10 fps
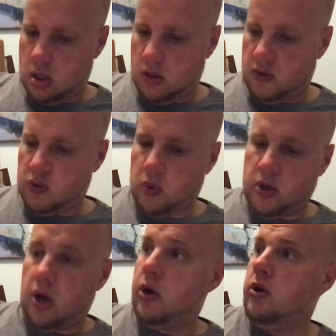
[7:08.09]
Sword
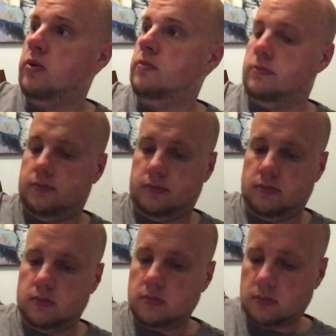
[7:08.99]
Daughter.
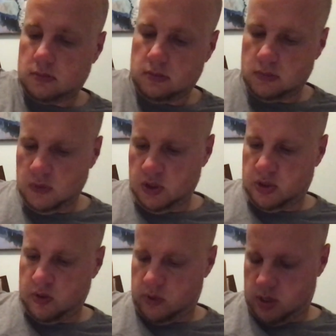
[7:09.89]
Let's see
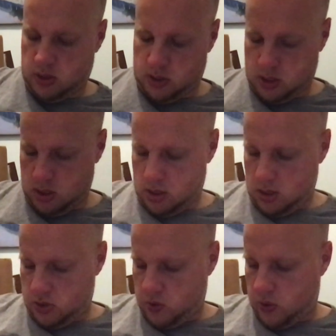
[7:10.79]
what else is.
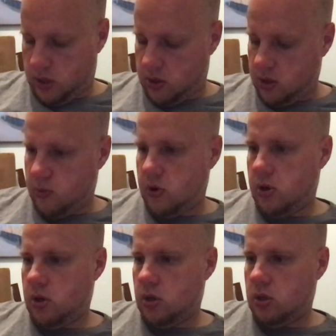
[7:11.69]
Sword Daughter
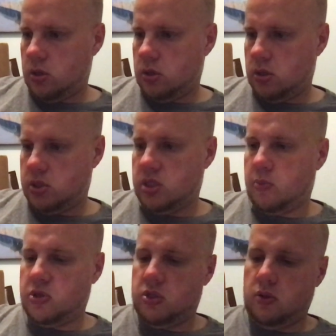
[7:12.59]
this is number
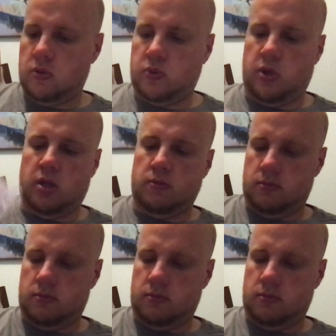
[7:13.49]
2 as well.